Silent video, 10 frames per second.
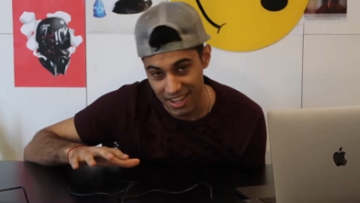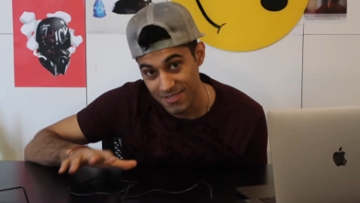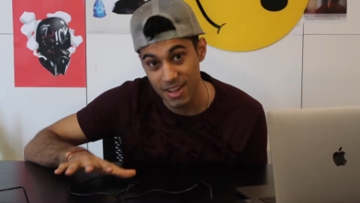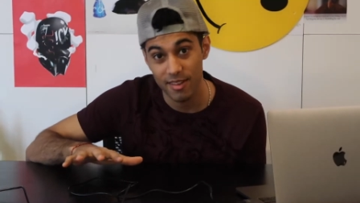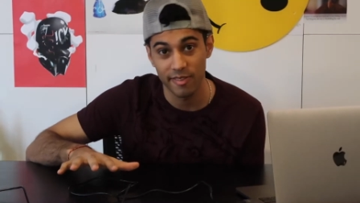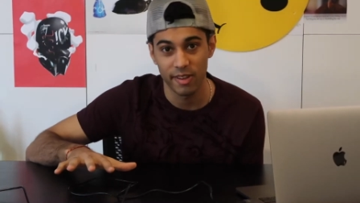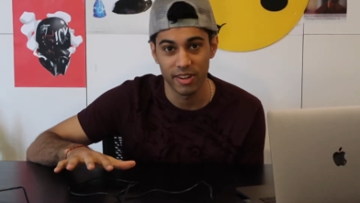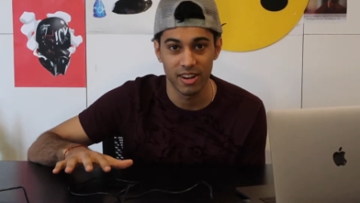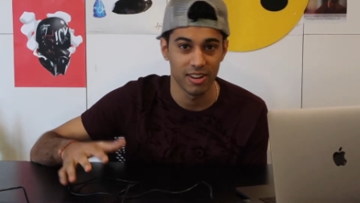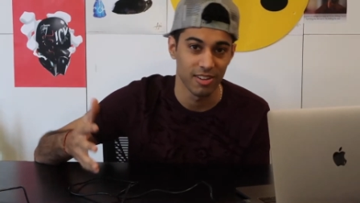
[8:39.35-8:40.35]
I'm not a
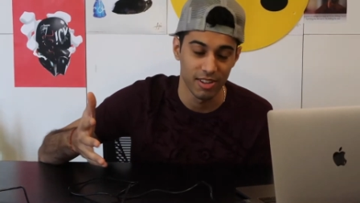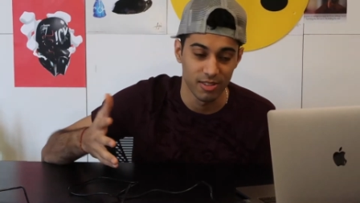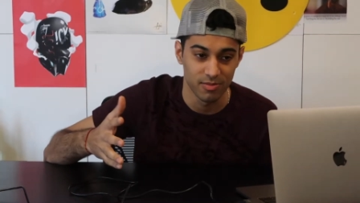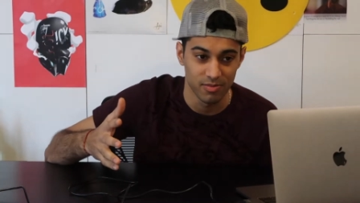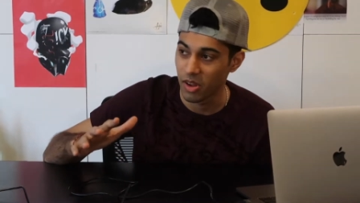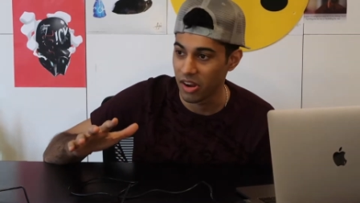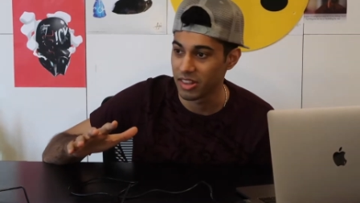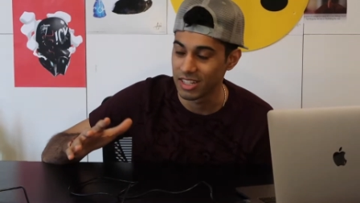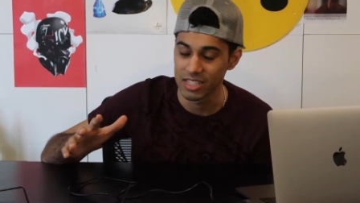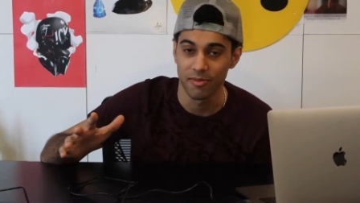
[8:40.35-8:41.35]
failure, although
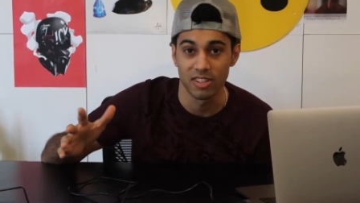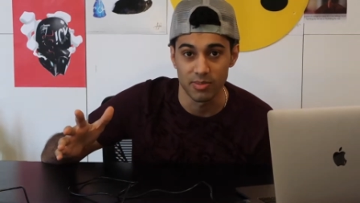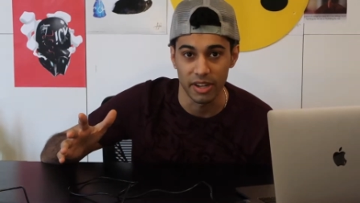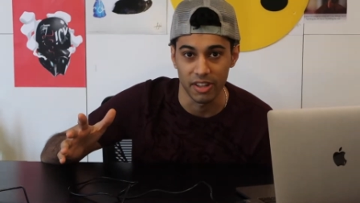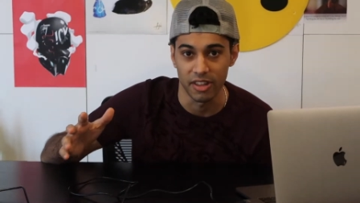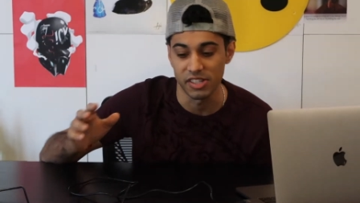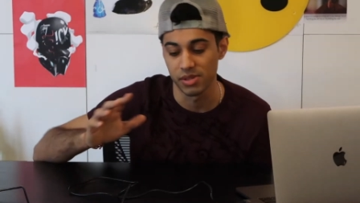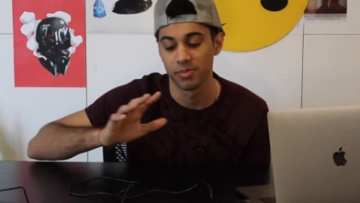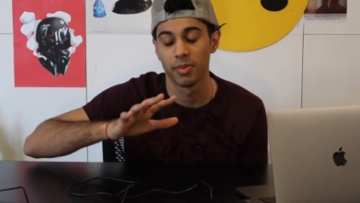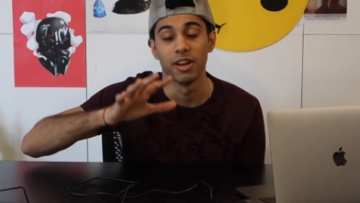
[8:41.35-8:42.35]
that's up for
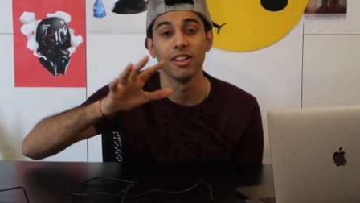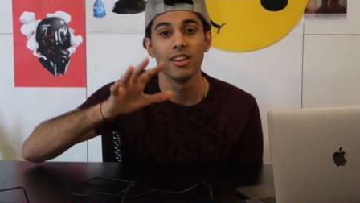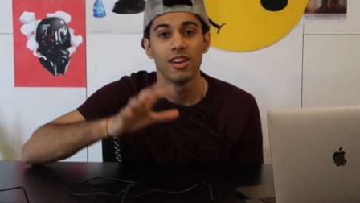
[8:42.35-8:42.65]
speculation. But